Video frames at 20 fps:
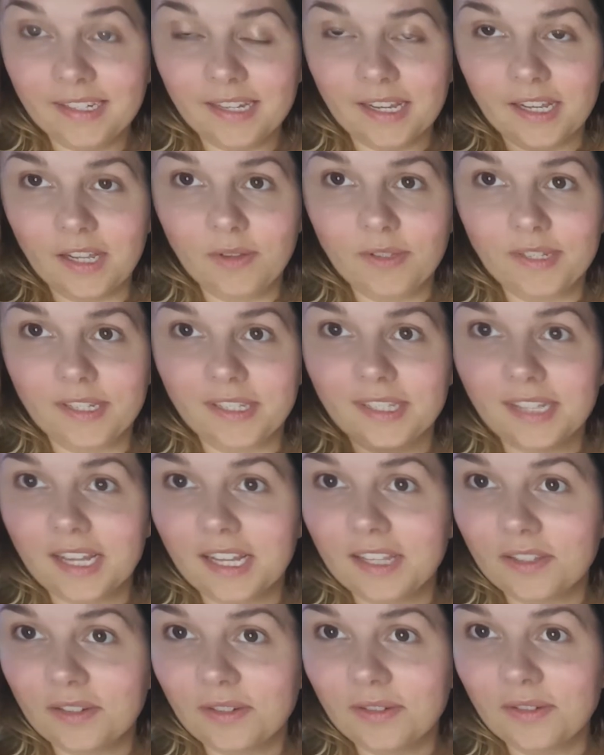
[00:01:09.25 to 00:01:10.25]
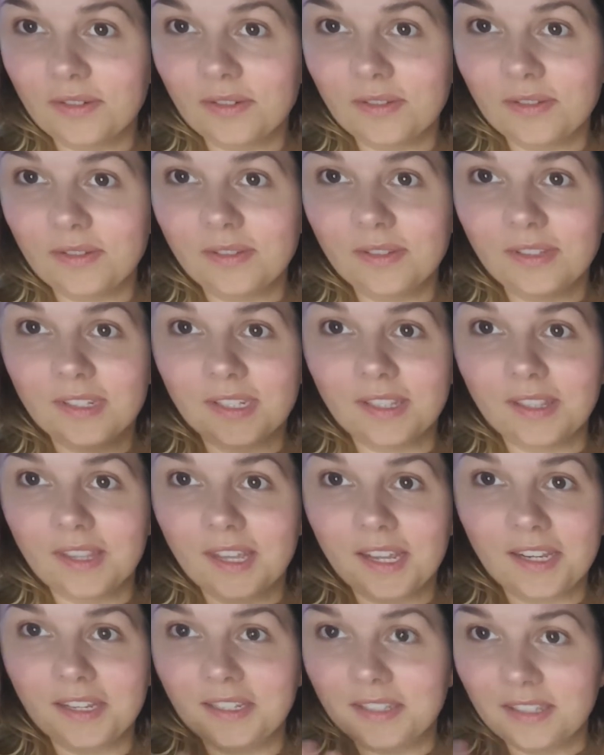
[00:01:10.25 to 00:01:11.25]
and using stencils and
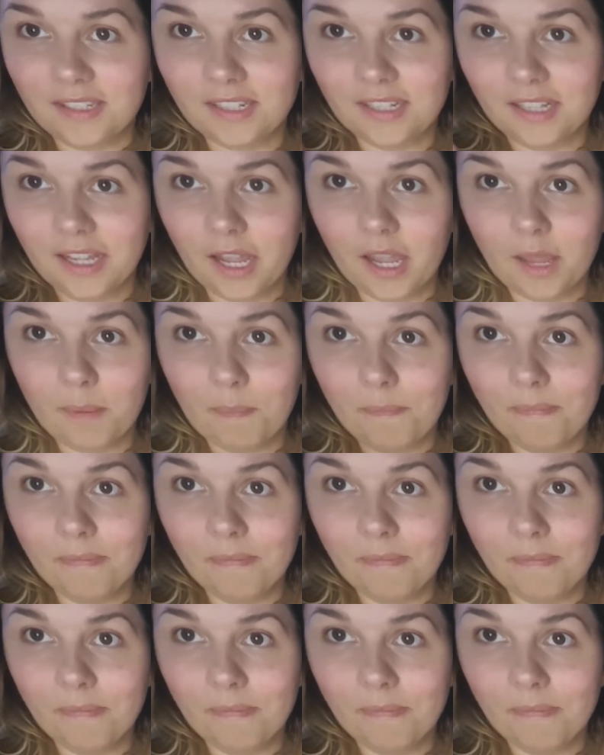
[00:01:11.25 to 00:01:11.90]
things to like